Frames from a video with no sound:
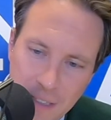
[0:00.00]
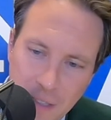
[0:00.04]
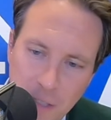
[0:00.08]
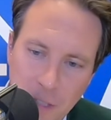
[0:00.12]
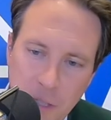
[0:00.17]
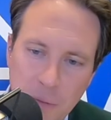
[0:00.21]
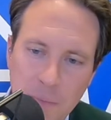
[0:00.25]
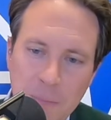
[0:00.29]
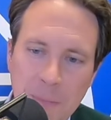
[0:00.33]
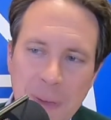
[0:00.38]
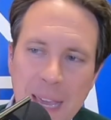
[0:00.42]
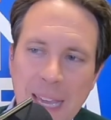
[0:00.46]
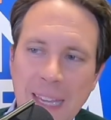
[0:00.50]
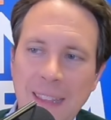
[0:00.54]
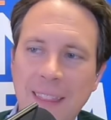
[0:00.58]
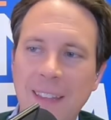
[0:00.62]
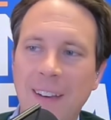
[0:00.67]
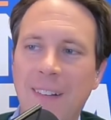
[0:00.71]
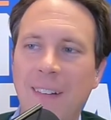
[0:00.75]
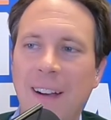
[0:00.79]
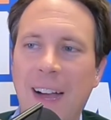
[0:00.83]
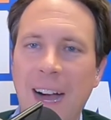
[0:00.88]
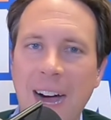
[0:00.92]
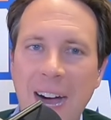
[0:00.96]
to make
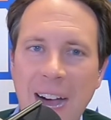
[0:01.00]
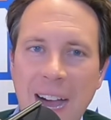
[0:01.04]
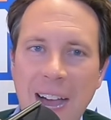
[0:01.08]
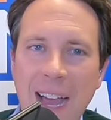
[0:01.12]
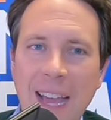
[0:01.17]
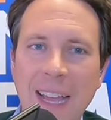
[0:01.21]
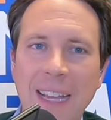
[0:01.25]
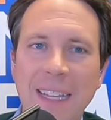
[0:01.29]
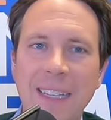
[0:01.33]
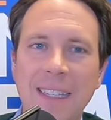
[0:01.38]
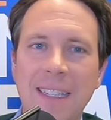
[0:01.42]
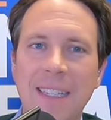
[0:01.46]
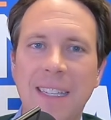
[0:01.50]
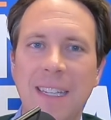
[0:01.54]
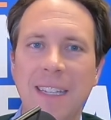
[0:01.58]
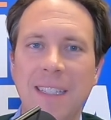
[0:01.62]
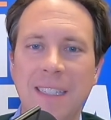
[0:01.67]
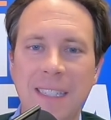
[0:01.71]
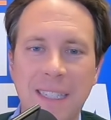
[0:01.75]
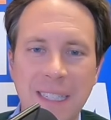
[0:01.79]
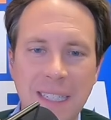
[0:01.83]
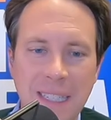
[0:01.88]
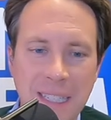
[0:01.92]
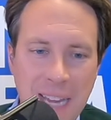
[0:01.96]
their eyes
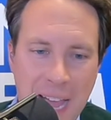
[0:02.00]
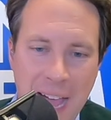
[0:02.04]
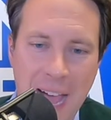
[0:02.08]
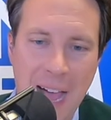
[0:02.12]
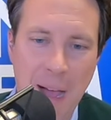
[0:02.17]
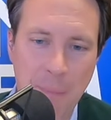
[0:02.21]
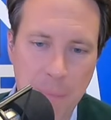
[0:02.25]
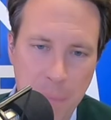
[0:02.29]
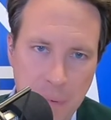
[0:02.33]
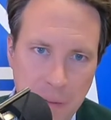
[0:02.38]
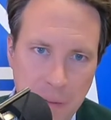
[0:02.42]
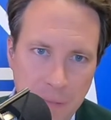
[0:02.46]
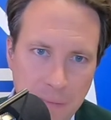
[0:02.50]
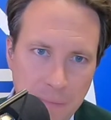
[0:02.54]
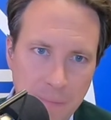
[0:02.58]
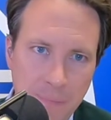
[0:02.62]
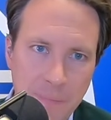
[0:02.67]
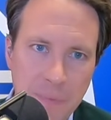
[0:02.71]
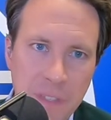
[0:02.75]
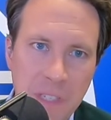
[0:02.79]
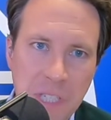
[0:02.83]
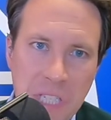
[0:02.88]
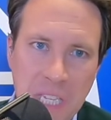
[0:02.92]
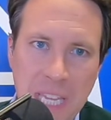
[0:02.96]
stop
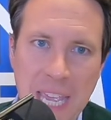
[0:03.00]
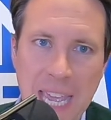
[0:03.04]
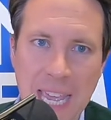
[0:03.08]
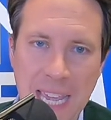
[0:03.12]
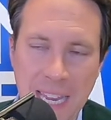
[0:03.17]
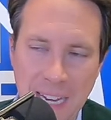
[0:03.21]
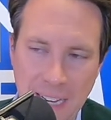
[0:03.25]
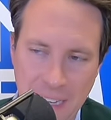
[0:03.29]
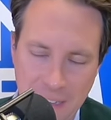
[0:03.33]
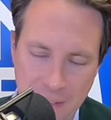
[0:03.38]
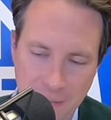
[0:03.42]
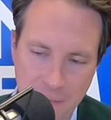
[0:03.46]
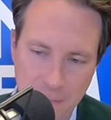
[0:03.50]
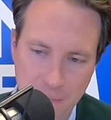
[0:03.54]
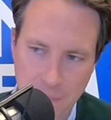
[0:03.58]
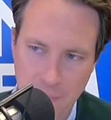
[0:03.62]
scanning.